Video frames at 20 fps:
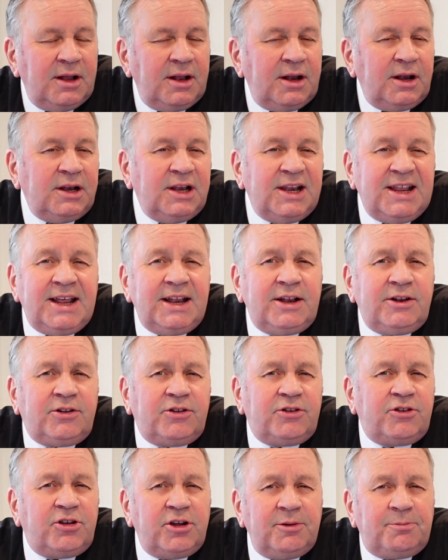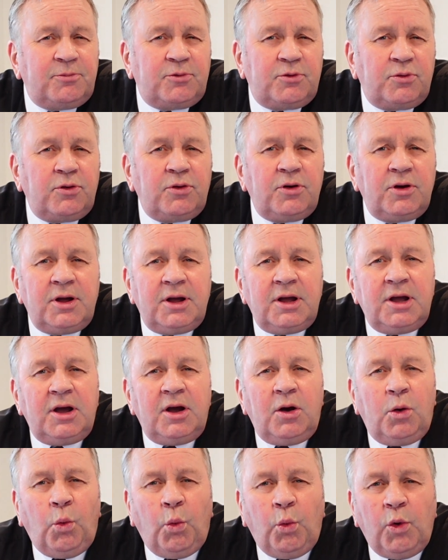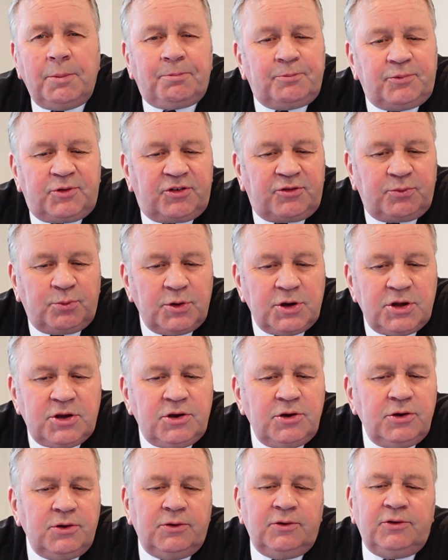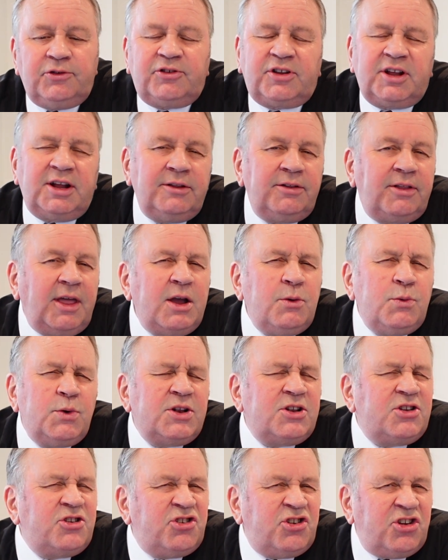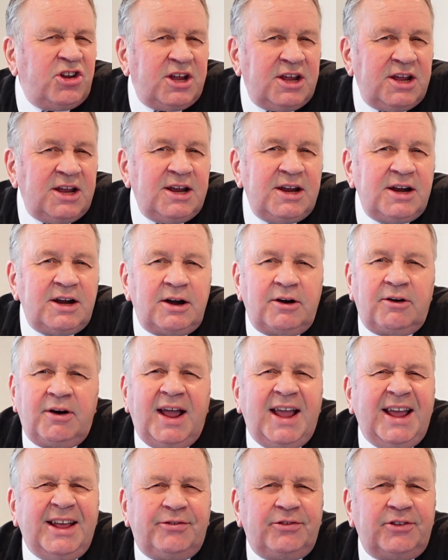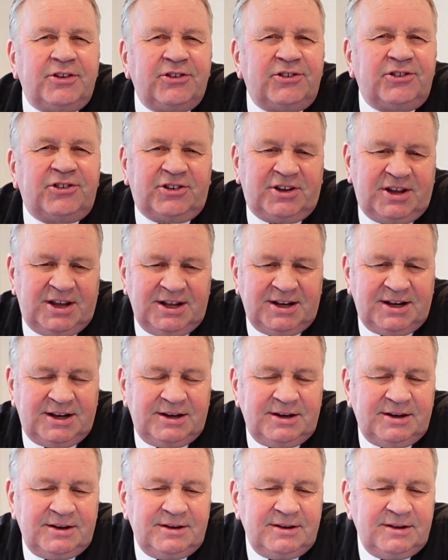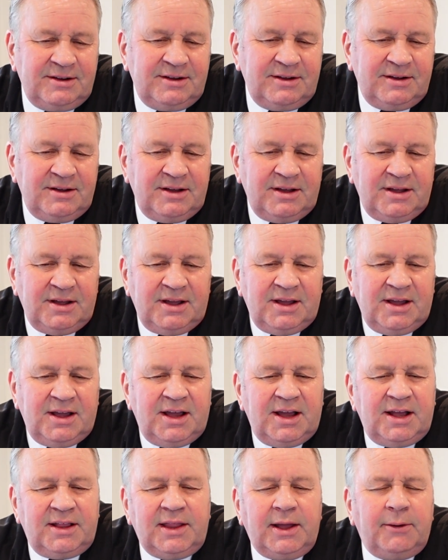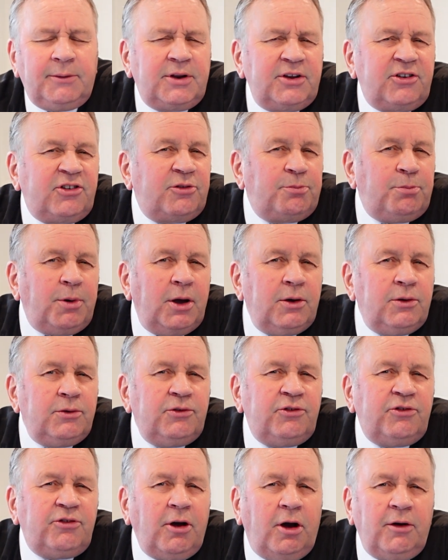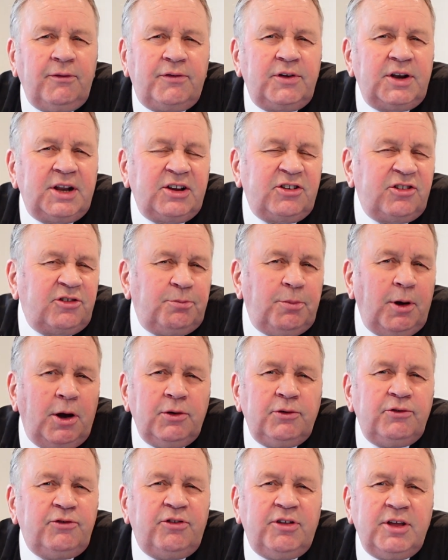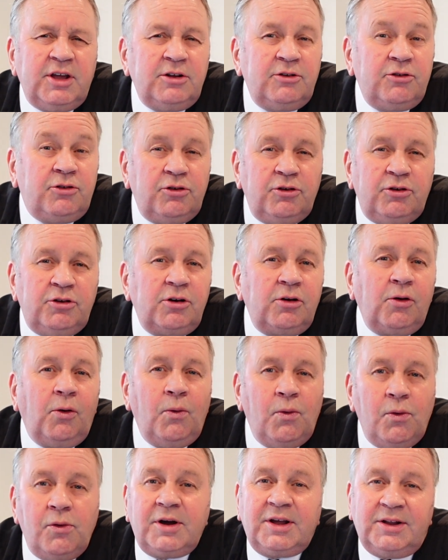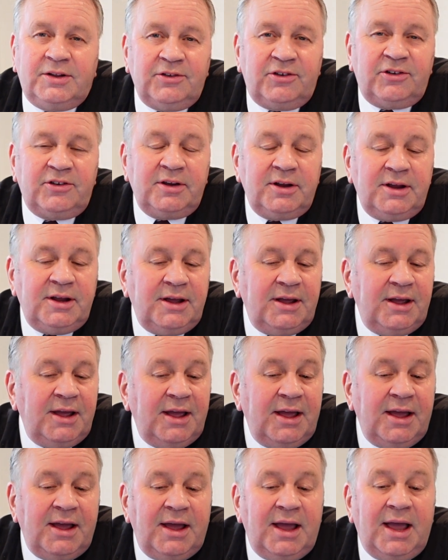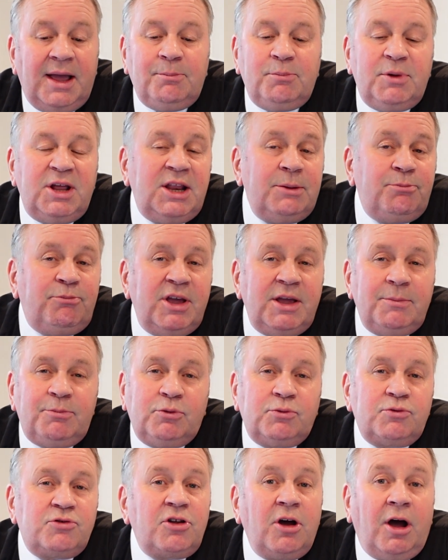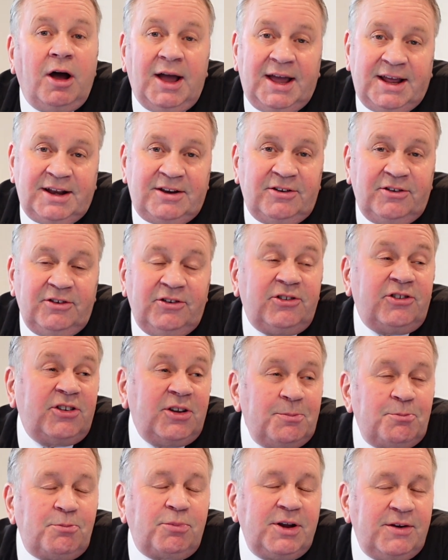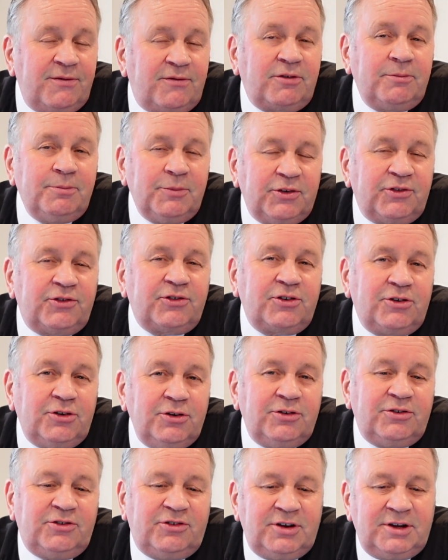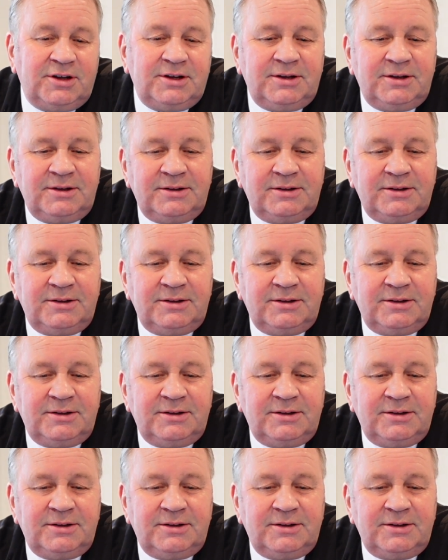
Lead-tipped whips were used, and they would tear at the skin. And they would often expose the internal organs. And many people died simply from the scourging.